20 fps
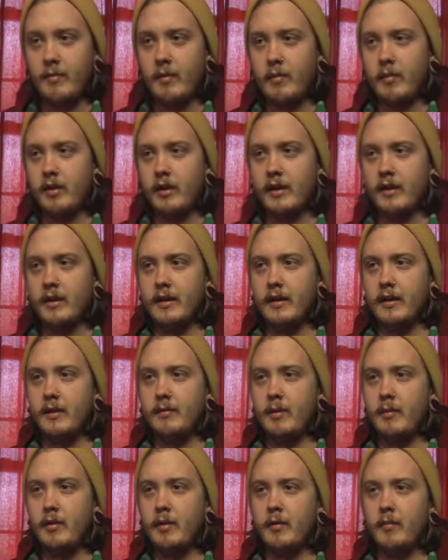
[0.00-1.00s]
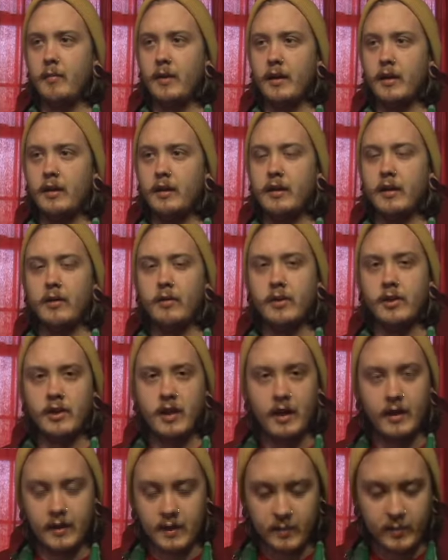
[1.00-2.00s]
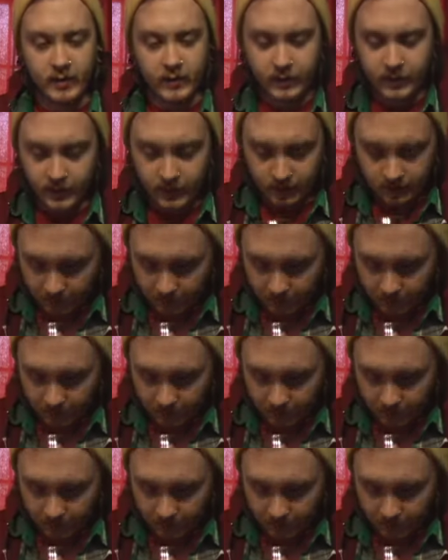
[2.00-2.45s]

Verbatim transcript: maybe like a maybe a, like a licorice kind of smell too,